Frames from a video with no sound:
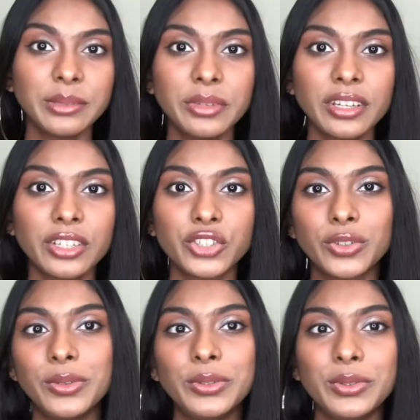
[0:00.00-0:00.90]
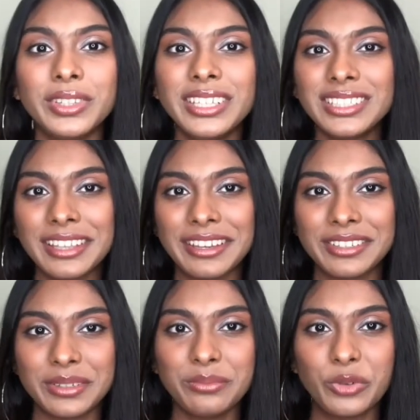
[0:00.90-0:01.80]
I'm gonna show you this
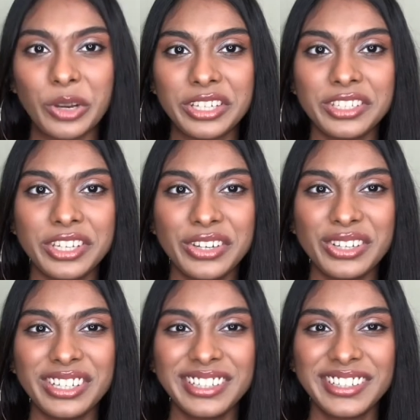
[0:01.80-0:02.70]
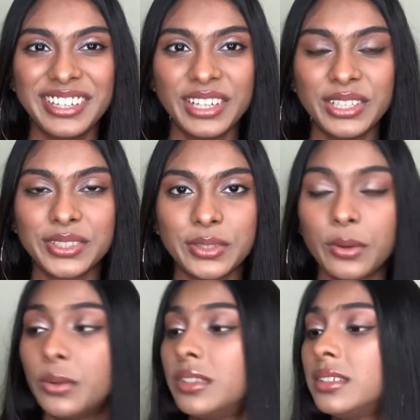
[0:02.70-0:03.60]
item right here.
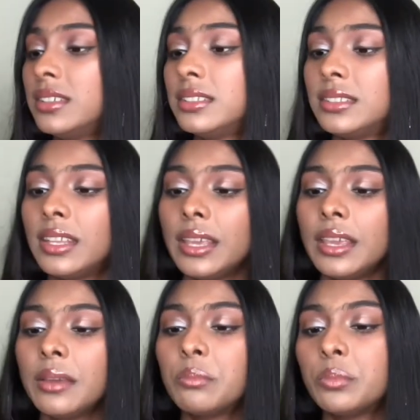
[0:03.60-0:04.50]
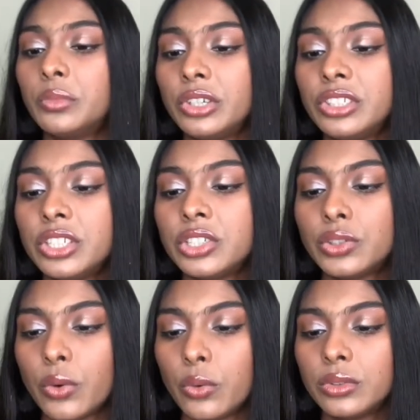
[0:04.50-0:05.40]
So this is the British
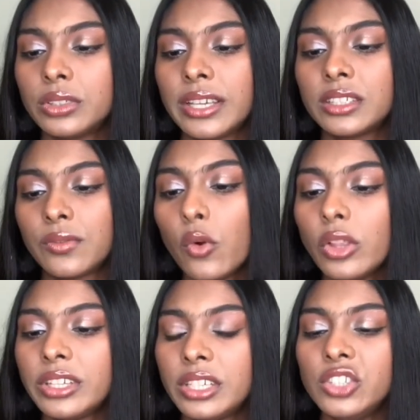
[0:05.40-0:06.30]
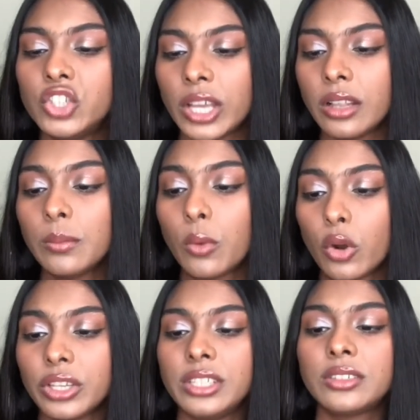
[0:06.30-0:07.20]
Rose Exfoliating Gel
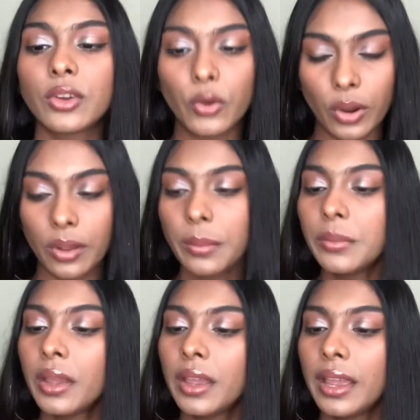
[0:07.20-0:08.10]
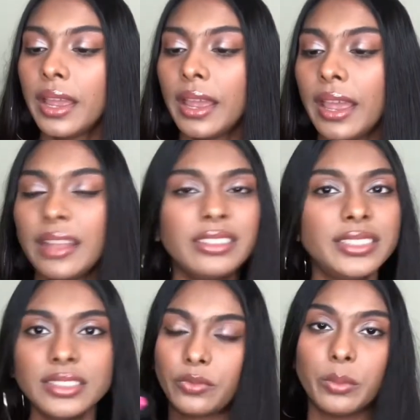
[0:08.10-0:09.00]
Body Scrub. And this
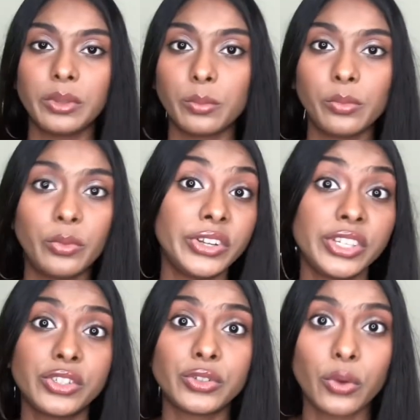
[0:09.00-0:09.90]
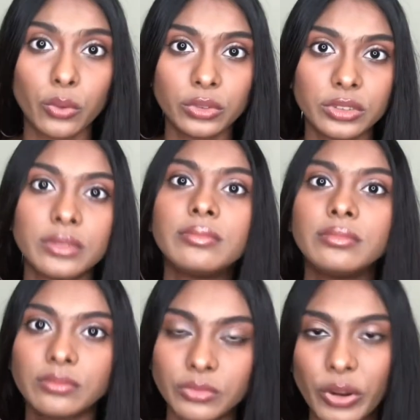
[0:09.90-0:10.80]
is from the British Rose
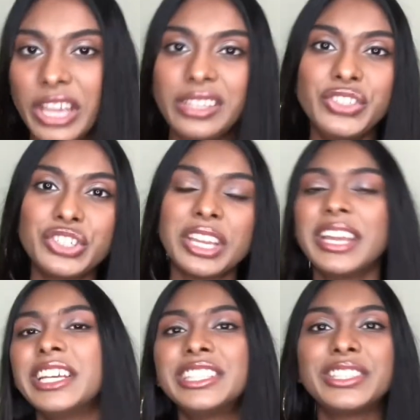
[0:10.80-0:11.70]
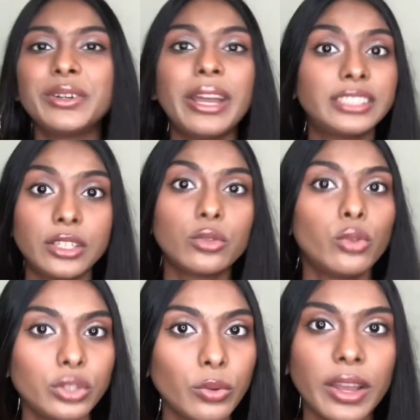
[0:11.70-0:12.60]
range. So as I
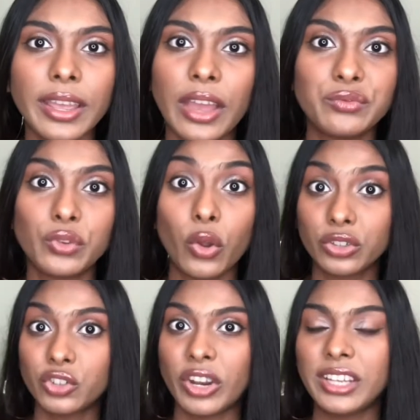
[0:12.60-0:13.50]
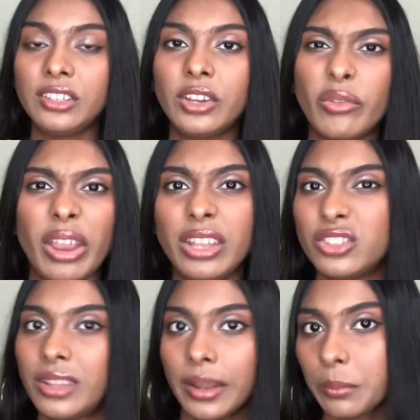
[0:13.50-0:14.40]
told you, I have not tried their
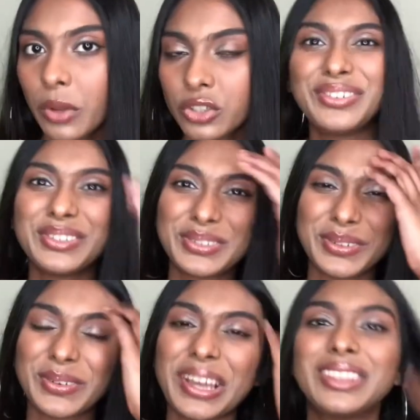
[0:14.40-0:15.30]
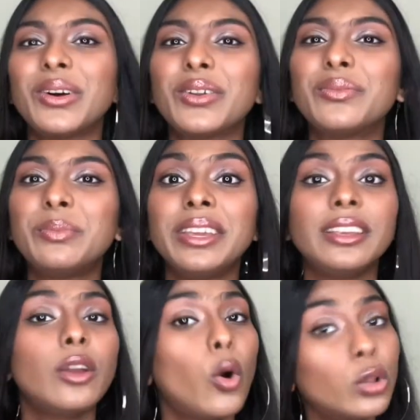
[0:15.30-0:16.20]
range that much. So I thought of
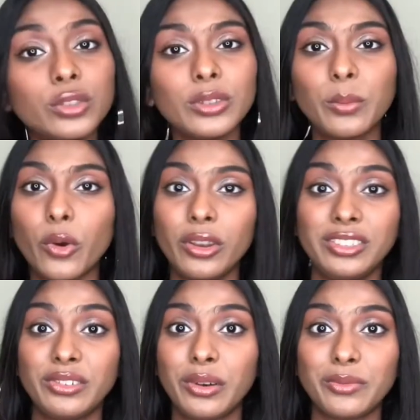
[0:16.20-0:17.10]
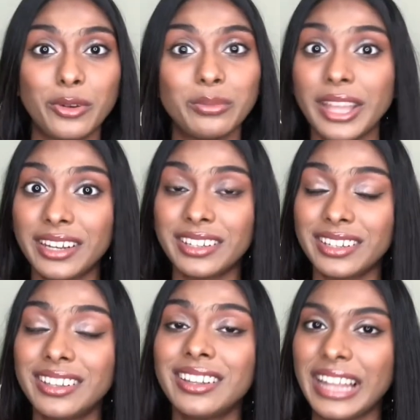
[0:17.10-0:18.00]
picking also the body scrub from that
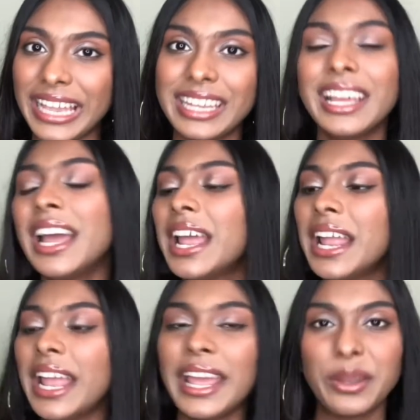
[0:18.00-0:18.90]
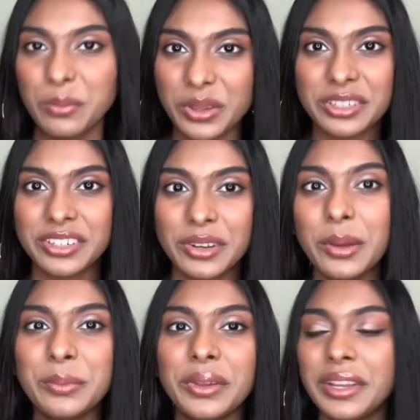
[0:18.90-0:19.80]
line. And I picked it
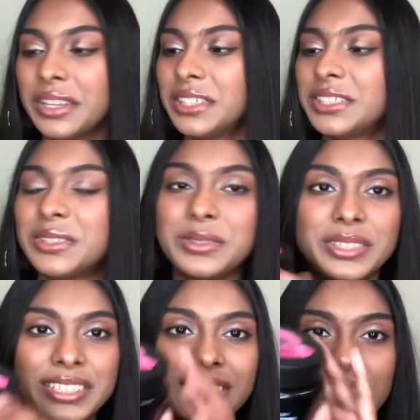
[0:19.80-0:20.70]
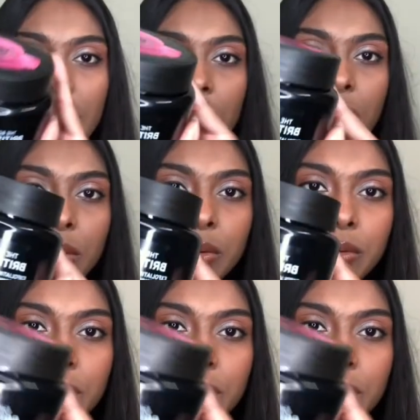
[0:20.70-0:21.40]
up. So this is how